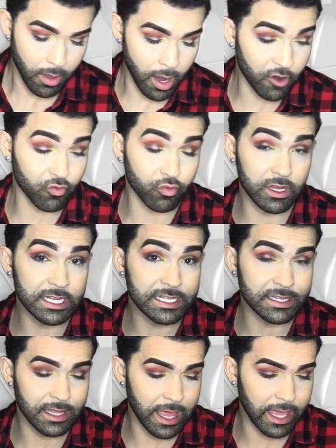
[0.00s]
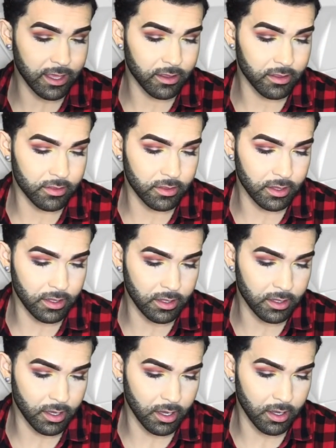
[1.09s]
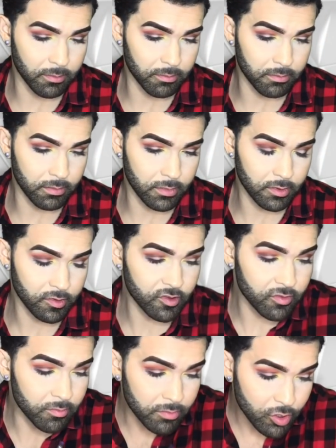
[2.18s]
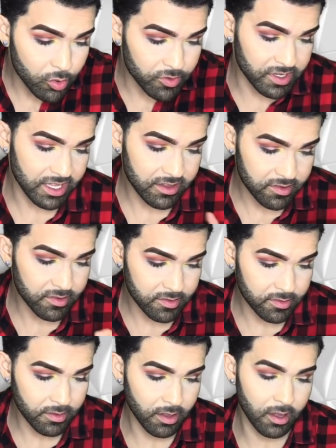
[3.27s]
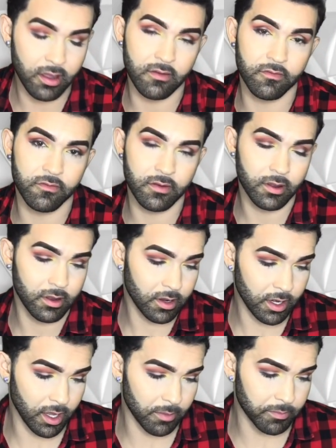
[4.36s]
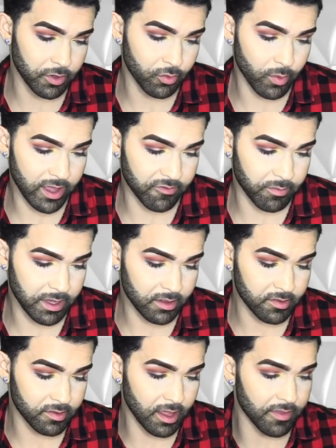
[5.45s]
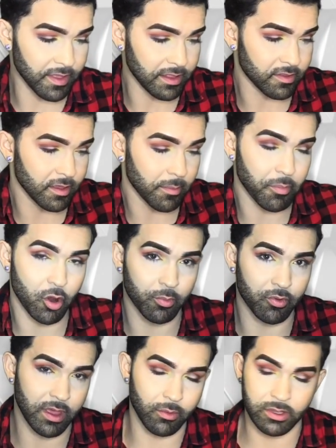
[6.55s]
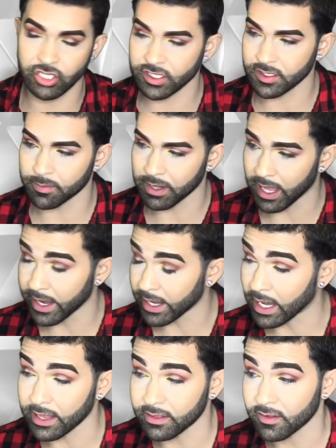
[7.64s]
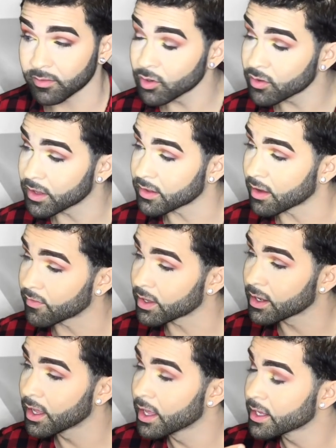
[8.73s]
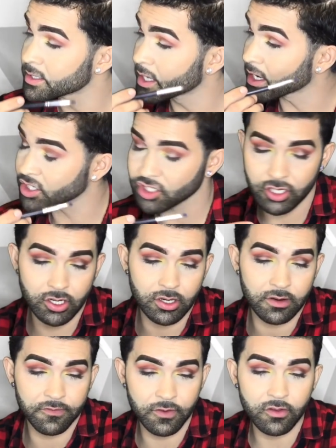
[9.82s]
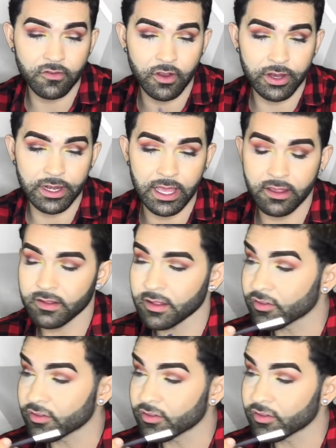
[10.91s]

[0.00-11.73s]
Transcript: I really like the smoothness of Club New Wave Mix, and that's the purple that we just applied. I like the smoothness of it. Texture feels very nice.